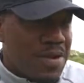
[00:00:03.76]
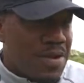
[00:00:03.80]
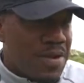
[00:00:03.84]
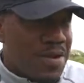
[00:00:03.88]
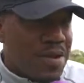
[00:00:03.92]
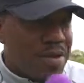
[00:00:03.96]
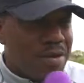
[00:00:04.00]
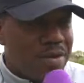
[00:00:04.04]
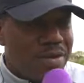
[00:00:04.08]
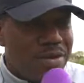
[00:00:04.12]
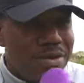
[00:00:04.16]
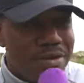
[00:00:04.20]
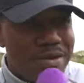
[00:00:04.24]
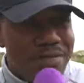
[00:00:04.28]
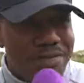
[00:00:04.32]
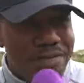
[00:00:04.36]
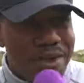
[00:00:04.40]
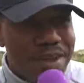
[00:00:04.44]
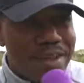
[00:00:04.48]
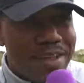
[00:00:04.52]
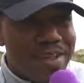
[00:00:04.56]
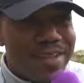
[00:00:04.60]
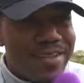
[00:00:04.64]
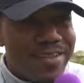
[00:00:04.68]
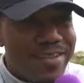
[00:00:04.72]
Oh,
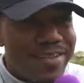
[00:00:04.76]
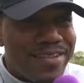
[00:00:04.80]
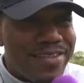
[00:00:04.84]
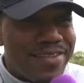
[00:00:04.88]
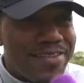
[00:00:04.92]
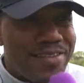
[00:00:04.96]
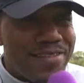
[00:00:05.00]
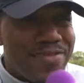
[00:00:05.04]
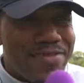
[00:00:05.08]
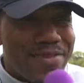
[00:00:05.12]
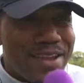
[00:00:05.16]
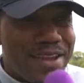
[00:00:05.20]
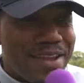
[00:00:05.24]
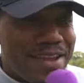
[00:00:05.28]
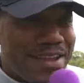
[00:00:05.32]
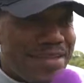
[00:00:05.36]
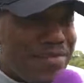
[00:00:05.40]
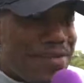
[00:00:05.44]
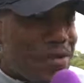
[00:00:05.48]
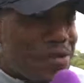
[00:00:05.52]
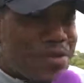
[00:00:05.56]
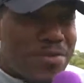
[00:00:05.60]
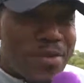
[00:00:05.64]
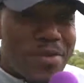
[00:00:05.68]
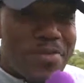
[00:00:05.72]
nerve-wracking.
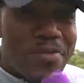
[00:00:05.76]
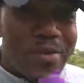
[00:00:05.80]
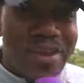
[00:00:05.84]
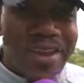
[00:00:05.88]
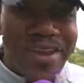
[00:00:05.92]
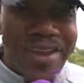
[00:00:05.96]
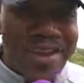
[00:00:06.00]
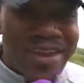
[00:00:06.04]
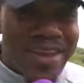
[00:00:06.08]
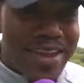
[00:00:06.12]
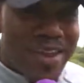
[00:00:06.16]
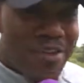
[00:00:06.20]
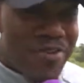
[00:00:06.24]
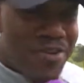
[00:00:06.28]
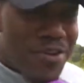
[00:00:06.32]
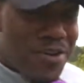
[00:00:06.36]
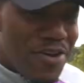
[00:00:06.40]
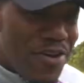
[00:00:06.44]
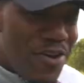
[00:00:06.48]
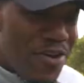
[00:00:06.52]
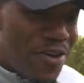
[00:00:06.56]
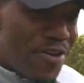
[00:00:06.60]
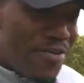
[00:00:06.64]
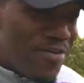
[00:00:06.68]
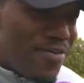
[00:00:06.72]
I've only been playing a year and a
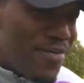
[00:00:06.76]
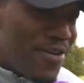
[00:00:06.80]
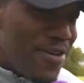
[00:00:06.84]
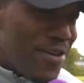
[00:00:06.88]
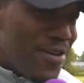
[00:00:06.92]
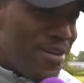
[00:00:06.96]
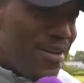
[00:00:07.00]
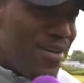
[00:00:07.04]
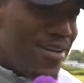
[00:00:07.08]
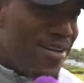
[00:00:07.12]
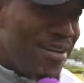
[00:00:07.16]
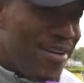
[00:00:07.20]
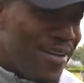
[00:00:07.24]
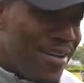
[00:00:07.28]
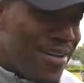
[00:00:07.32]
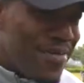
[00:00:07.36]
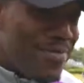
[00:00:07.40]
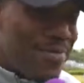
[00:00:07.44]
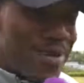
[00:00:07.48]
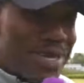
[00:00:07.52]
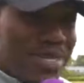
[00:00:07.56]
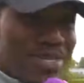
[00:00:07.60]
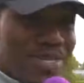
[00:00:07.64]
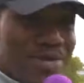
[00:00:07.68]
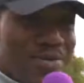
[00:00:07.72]
half,
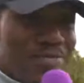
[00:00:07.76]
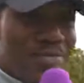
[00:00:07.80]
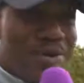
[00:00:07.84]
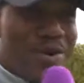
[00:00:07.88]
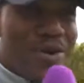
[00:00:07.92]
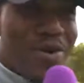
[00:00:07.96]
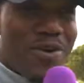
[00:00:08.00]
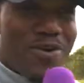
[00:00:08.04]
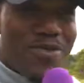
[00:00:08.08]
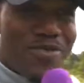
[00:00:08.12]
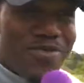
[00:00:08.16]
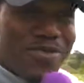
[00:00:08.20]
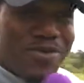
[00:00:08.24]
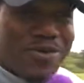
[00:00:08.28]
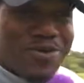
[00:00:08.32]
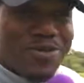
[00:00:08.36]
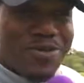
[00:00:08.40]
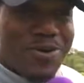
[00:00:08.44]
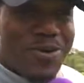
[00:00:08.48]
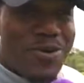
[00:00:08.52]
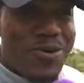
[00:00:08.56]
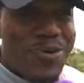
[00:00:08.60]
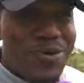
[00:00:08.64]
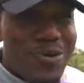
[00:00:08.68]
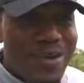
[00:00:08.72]
managed to par the first
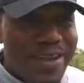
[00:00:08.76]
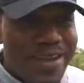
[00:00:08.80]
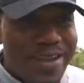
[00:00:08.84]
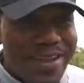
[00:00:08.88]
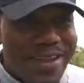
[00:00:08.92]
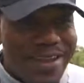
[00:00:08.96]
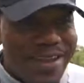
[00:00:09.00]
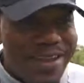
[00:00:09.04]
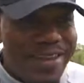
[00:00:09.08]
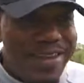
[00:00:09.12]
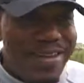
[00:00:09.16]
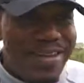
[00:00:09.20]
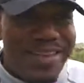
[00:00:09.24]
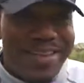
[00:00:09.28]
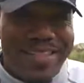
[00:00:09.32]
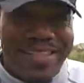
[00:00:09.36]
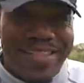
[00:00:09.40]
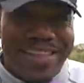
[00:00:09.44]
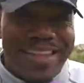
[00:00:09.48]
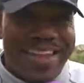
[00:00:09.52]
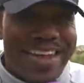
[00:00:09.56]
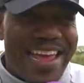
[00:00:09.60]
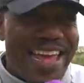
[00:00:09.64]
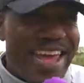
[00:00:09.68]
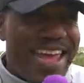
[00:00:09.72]
hole and
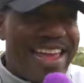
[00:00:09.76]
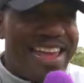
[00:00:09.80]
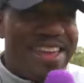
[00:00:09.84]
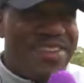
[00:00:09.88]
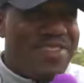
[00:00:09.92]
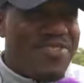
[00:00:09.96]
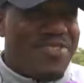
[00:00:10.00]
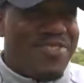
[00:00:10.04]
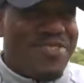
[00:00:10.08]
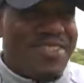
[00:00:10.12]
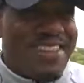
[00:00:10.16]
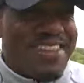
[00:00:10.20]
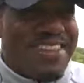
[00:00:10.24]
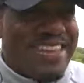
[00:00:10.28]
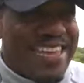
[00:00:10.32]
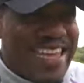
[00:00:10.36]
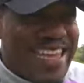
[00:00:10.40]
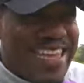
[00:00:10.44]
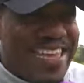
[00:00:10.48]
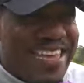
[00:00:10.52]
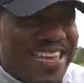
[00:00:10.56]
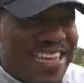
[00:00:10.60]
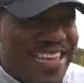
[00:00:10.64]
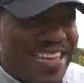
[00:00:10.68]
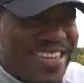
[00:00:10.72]
then eight on the
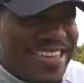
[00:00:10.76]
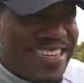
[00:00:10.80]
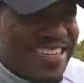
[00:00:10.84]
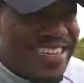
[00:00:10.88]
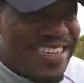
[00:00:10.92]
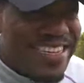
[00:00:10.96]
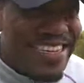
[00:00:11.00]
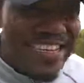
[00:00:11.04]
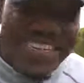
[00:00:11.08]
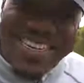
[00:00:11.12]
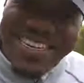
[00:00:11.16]
second.